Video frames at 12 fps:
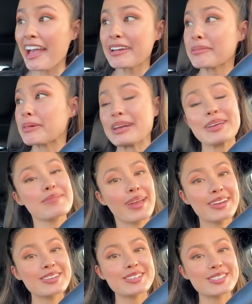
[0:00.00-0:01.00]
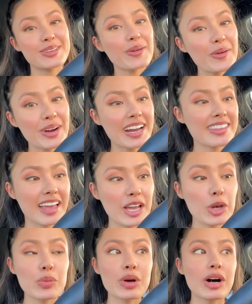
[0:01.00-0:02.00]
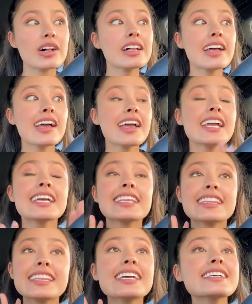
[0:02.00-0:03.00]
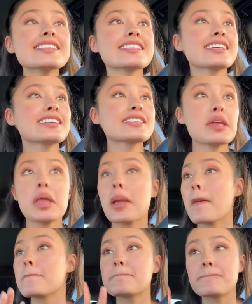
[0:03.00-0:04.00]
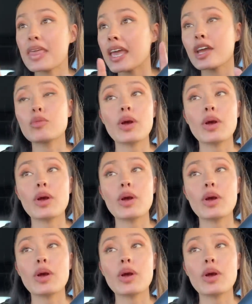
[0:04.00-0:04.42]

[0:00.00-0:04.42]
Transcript: had a pretty major score at that Goodwill. This is a big